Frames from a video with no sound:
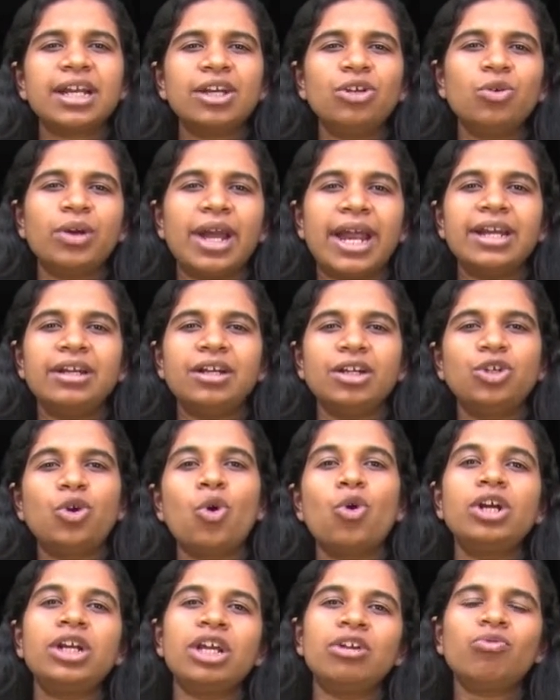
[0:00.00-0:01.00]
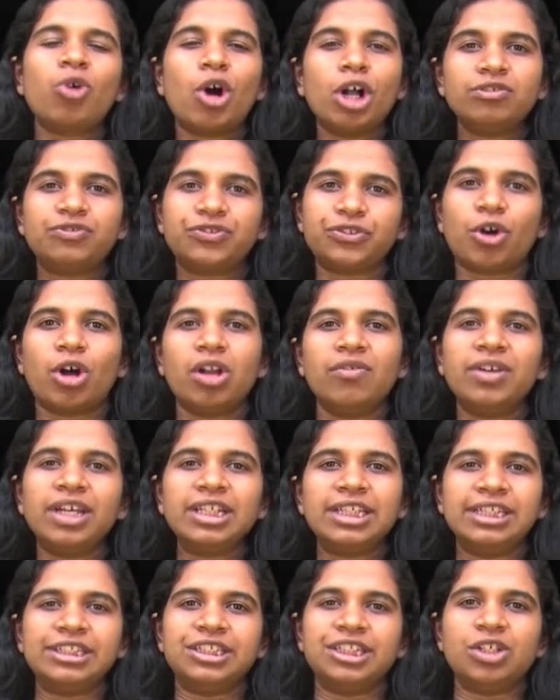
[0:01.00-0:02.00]
that you get don't involve
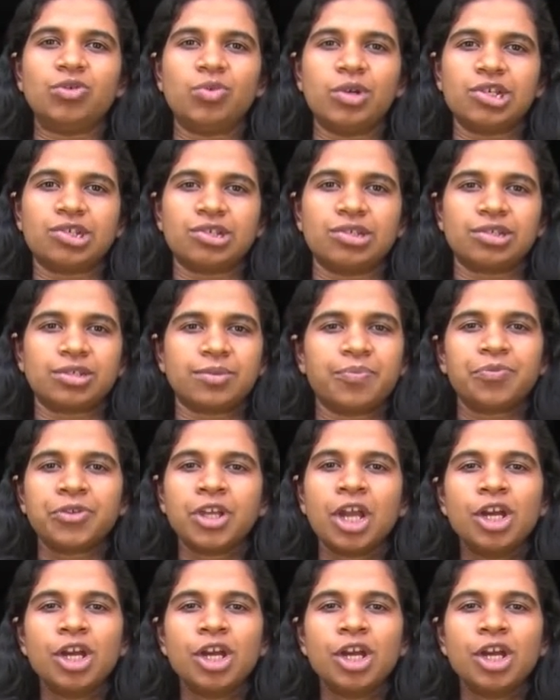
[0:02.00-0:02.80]
solving these equations.